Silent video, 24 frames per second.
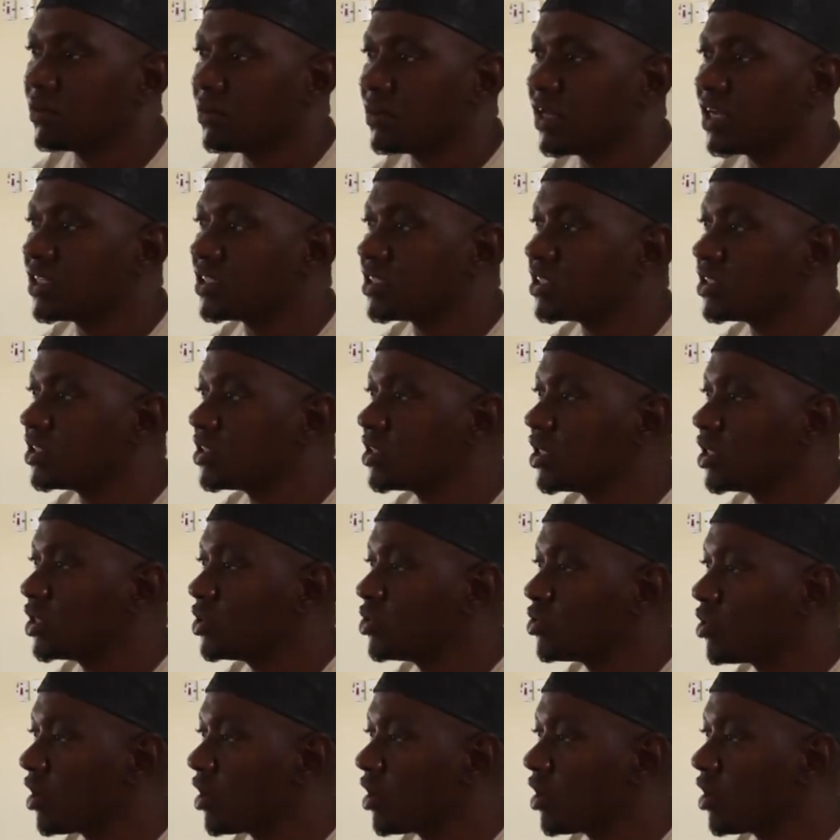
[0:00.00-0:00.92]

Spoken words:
That is, you